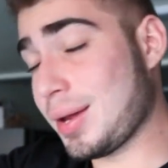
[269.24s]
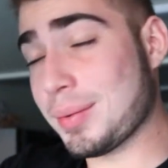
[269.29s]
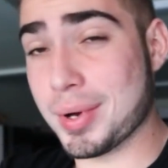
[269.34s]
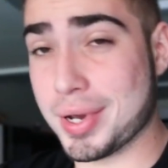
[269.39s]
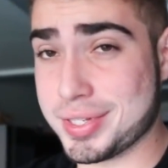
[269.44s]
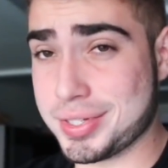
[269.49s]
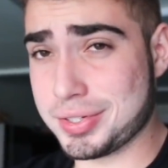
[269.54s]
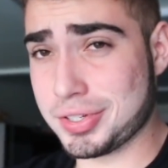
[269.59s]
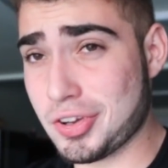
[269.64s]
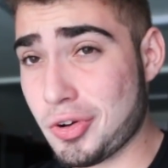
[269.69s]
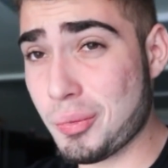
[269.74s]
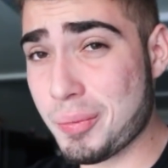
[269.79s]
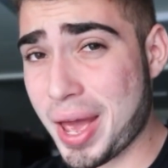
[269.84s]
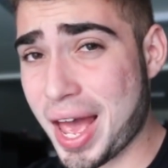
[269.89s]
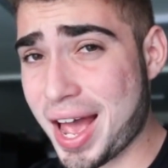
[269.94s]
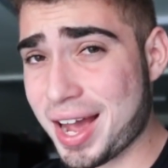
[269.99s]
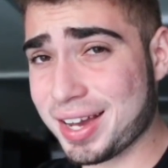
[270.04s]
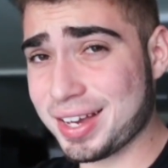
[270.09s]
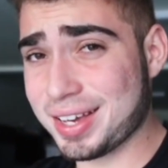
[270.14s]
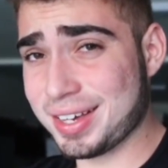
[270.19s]
Anyways, let's go
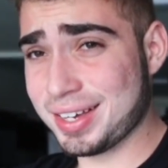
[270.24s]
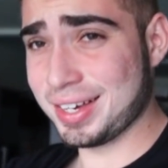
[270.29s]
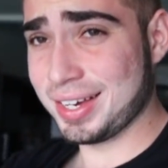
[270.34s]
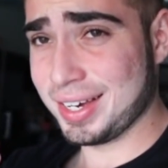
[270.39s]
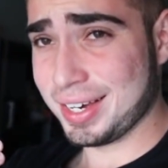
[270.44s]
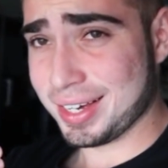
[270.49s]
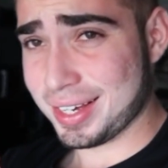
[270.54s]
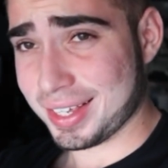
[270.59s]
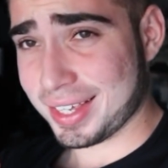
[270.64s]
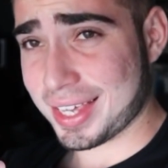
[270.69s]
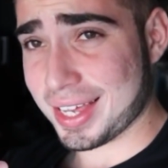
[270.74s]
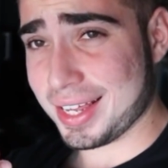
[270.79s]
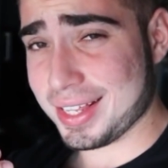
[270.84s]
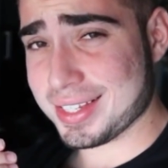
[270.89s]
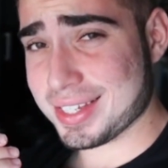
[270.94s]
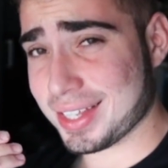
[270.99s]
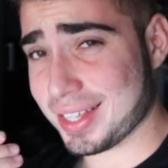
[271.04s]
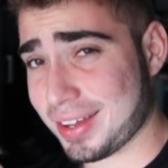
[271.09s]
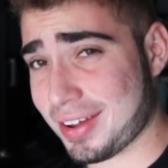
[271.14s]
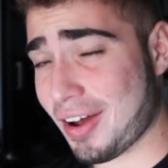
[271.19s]
back, get
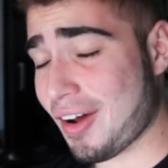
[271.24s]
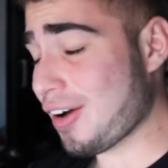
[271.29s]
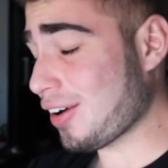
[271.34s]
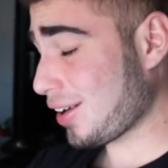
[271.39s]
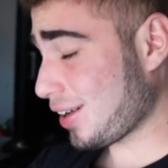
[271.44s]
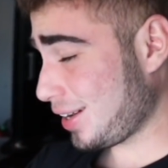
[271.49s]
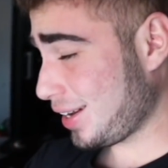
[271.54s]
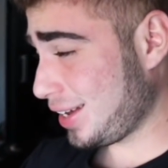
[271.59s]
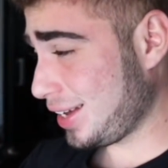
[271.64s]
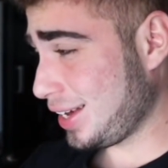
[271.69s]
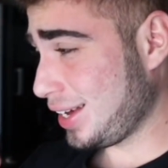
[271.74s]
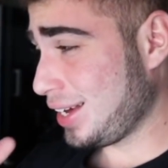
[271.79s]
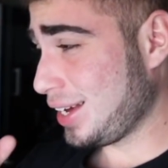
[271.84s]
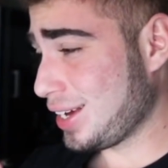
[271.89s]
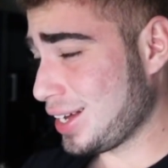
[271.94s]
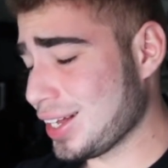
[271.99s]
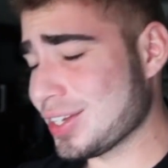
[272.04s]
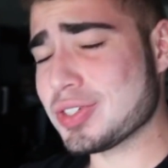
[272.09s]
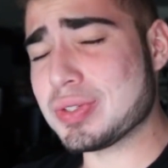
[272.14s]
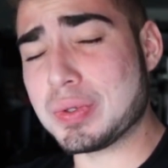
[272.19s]
into the car,
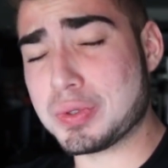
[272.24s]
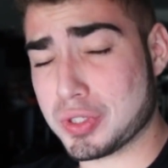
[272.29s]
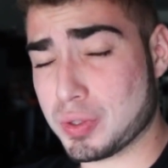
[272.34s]
let's do